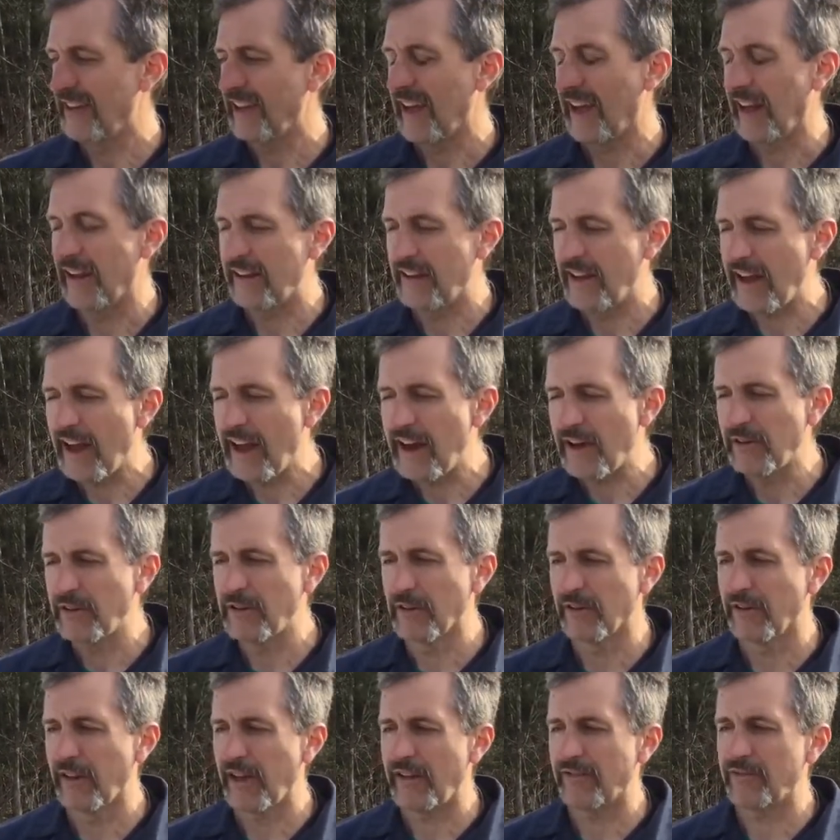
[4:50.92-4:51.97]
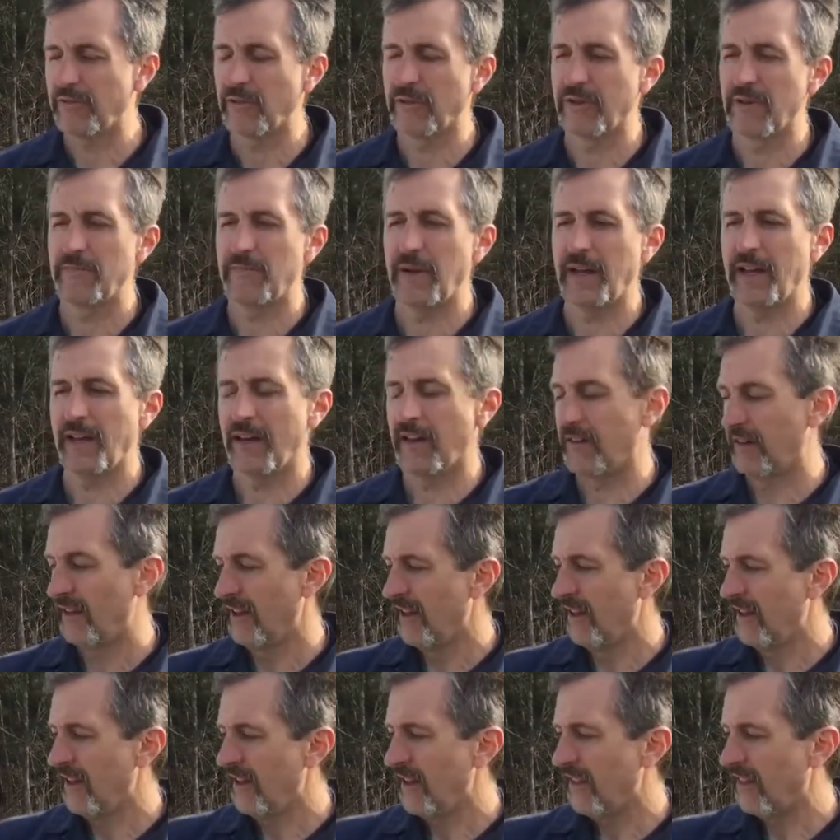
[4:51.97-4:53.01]
and now you're left with a bale
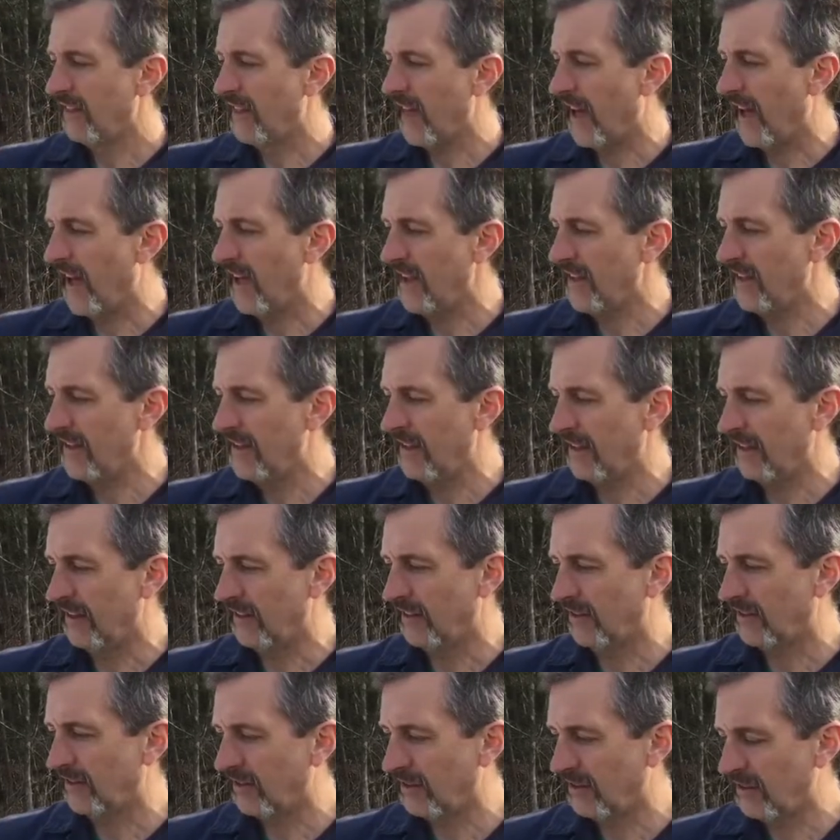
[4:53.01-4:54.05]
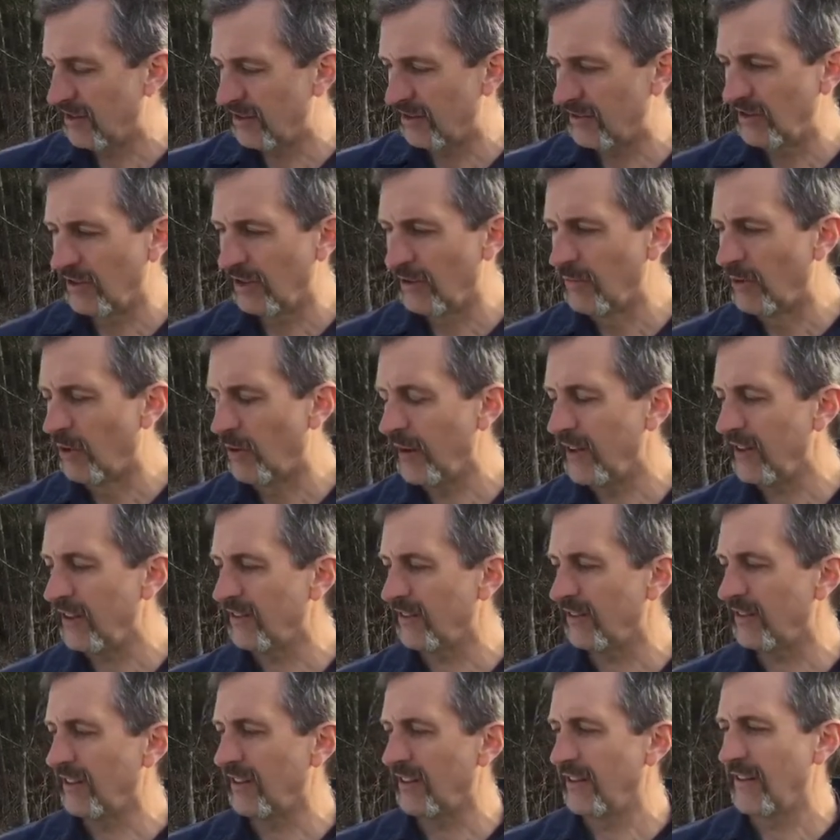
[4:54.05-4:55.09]
that is still
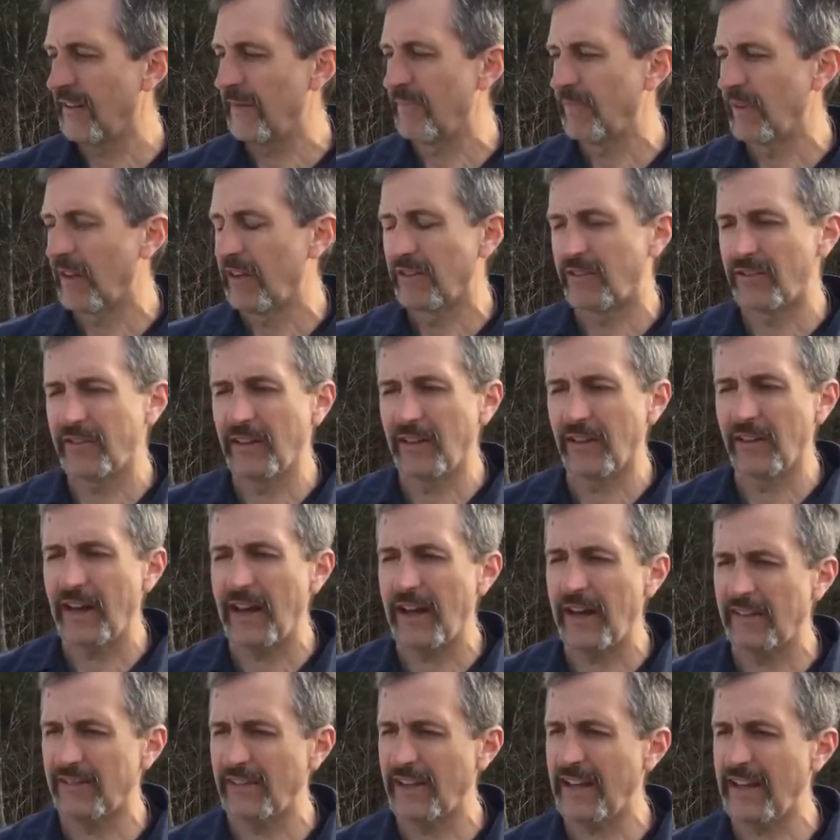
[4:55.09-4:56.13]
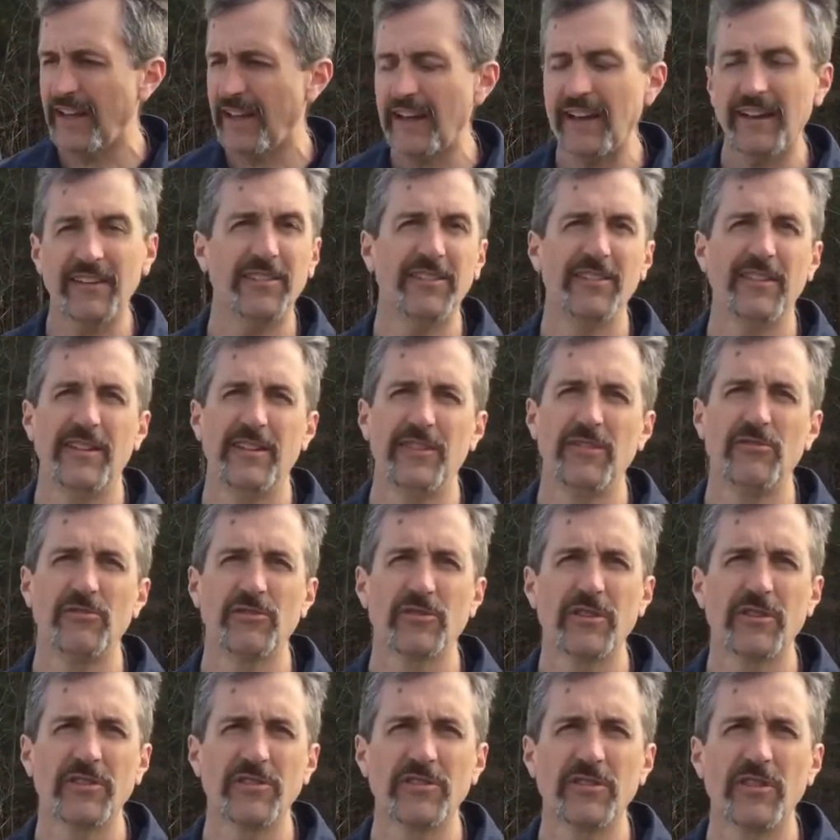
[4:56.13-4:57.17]
moist still has excellent
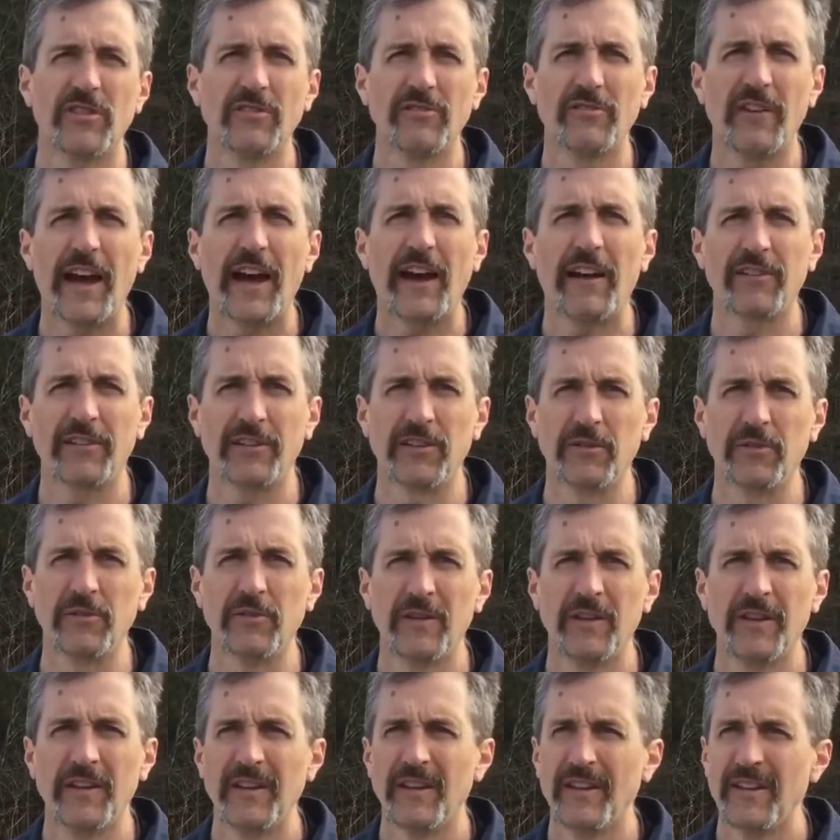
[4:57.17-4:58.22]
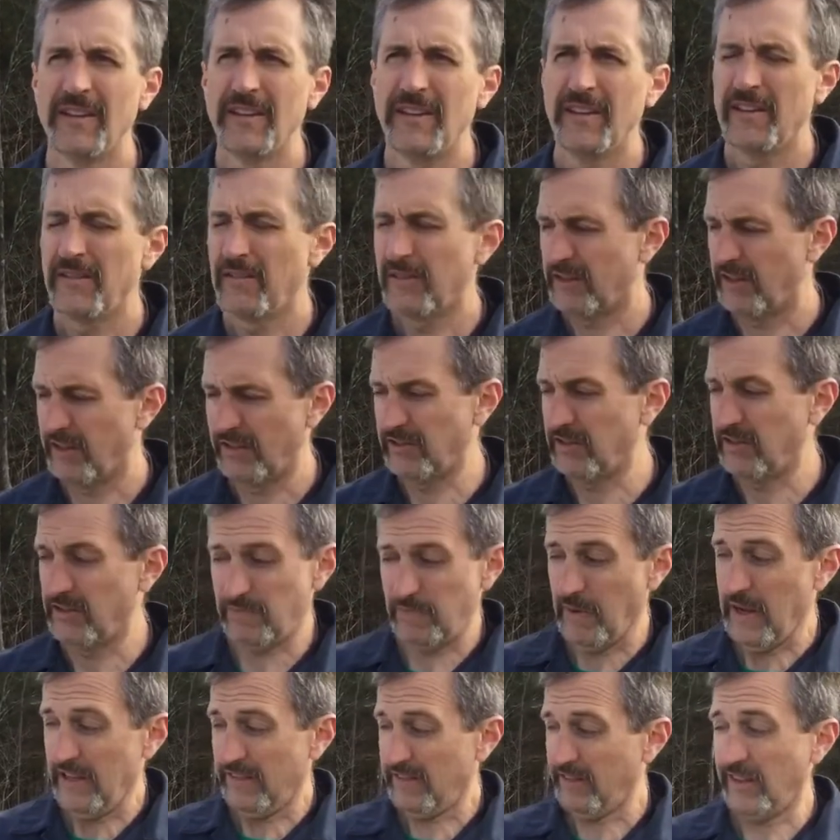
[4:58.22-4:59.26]
nutritional value because it's
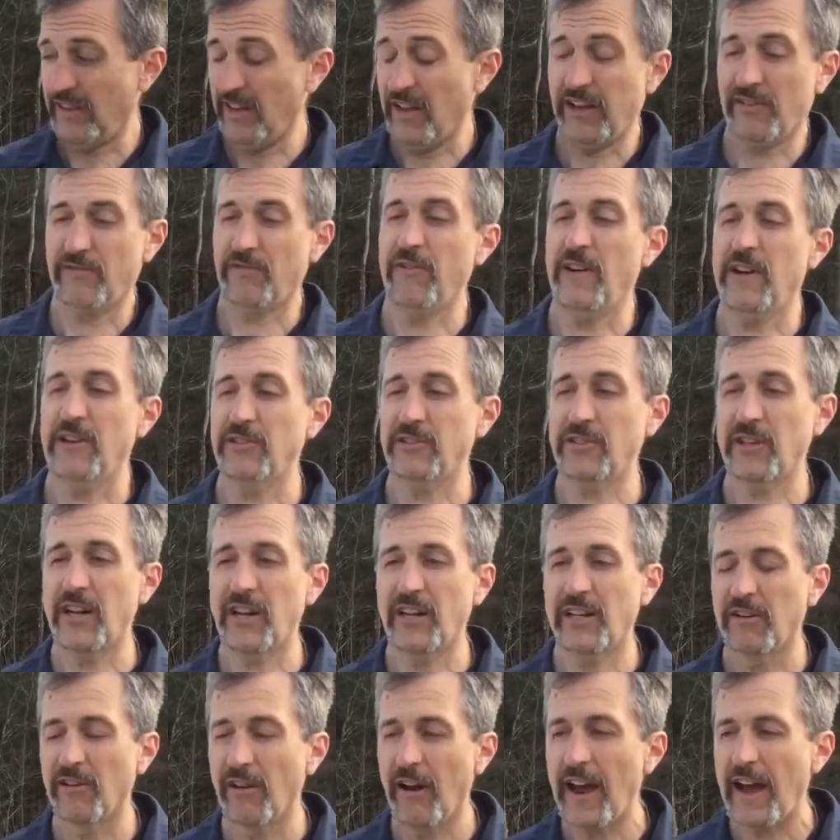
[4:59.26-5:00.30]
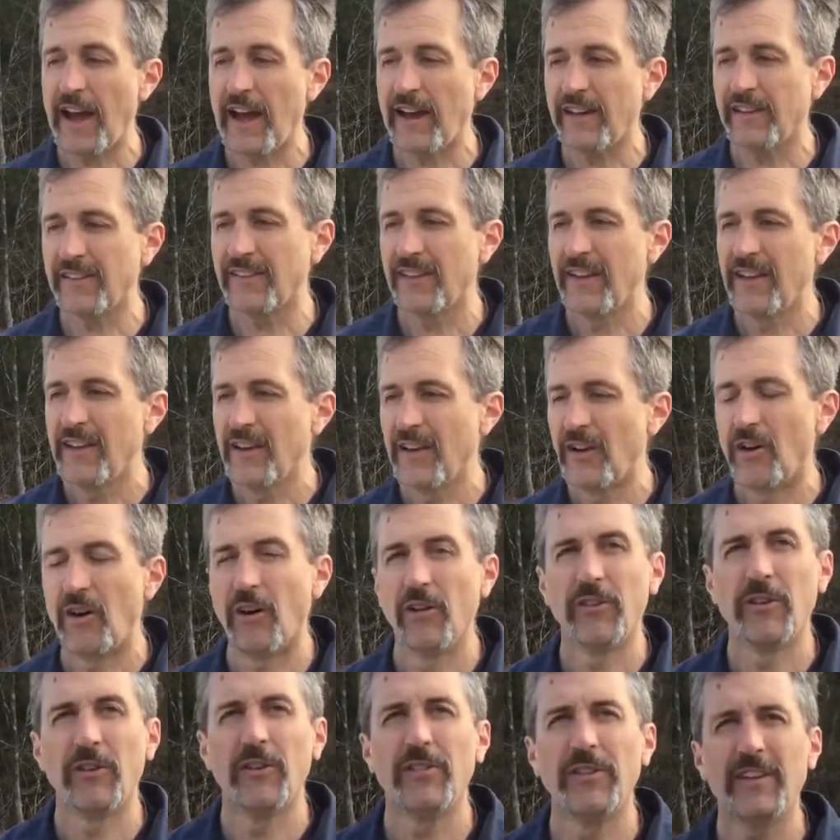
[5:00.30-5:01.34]
basically like fresh cut grass
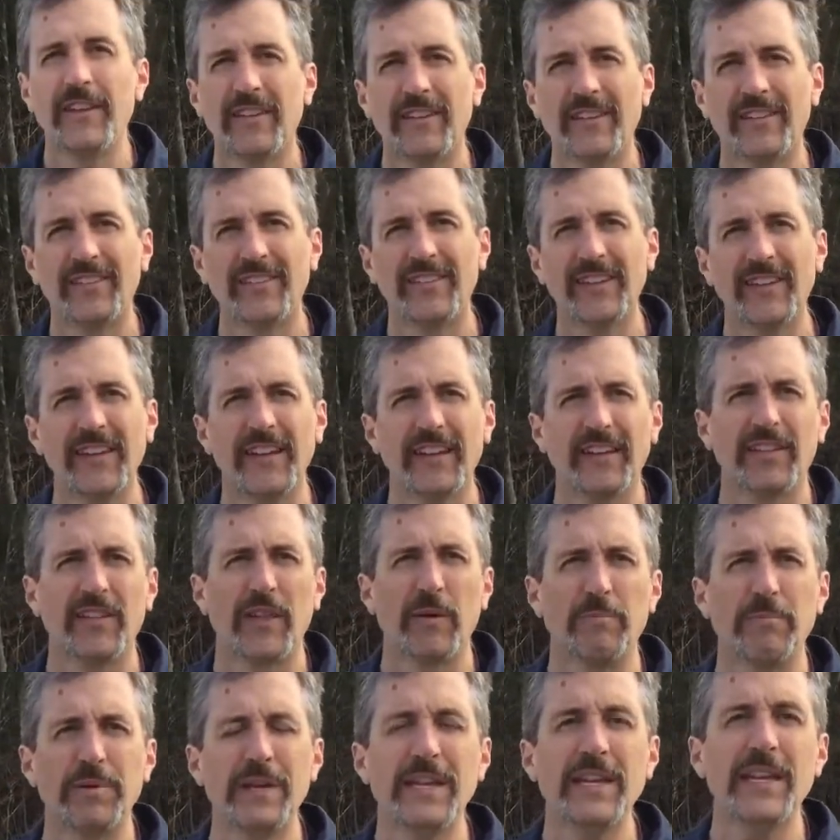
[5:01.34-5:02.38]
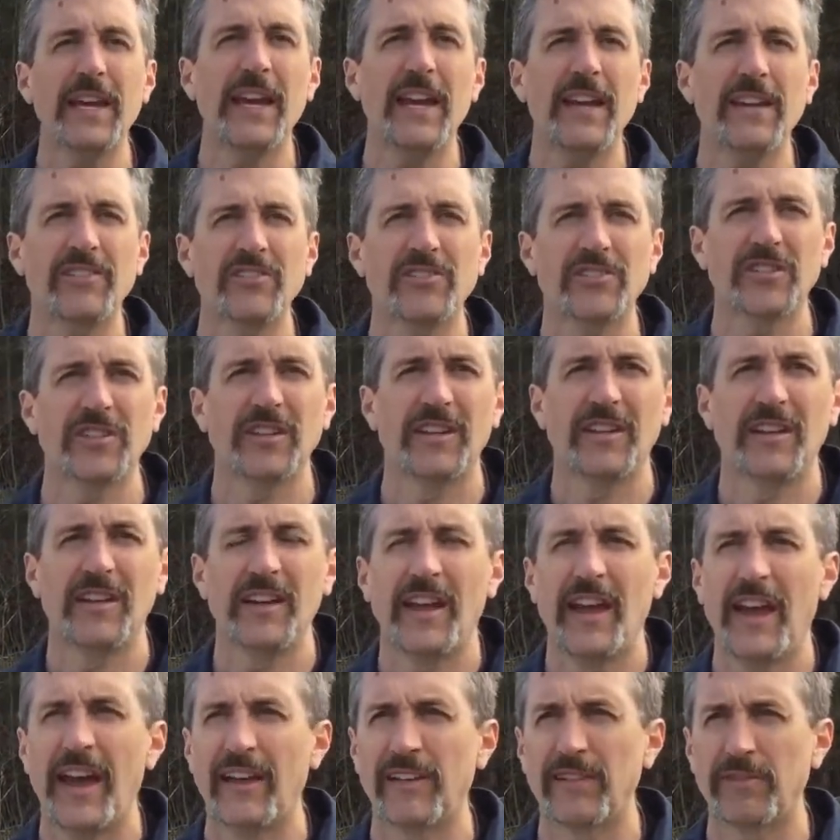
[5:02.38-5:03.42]
although the acidic the pH
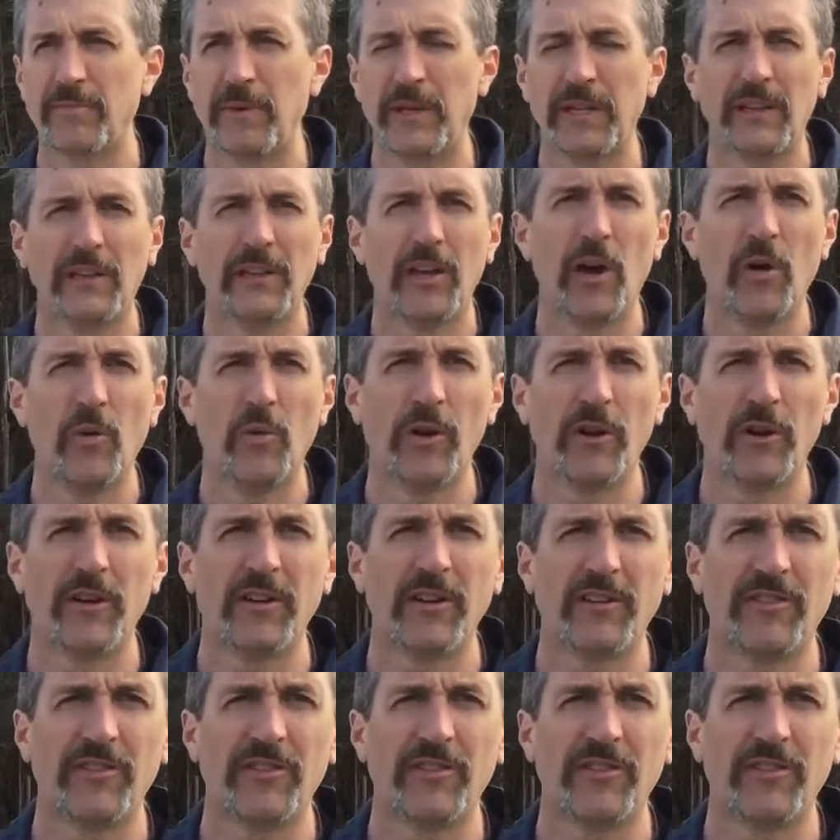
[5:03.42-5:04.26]
has been lowered